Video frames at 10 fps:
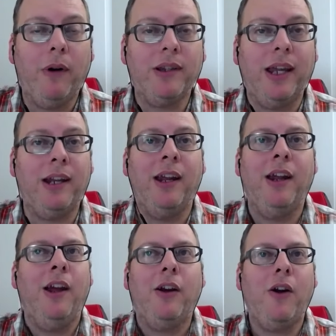It's like
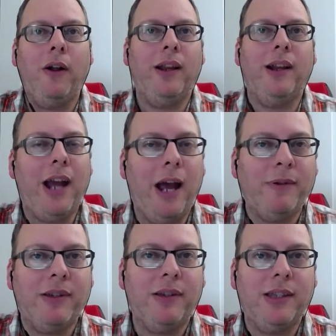calling the
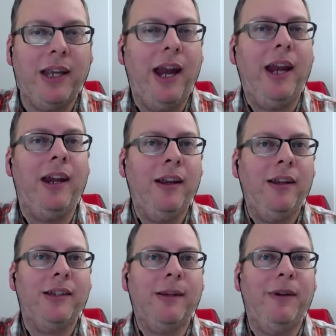cops to say, Hey,
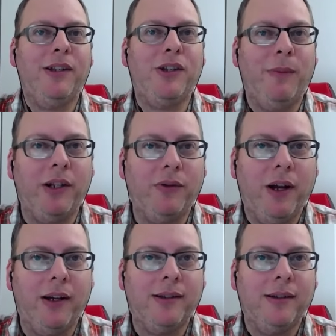somebody just stole my
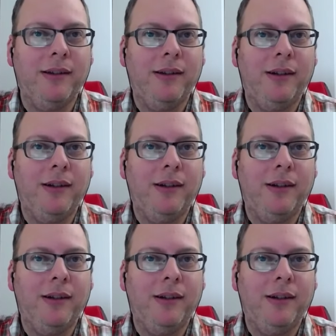drugs.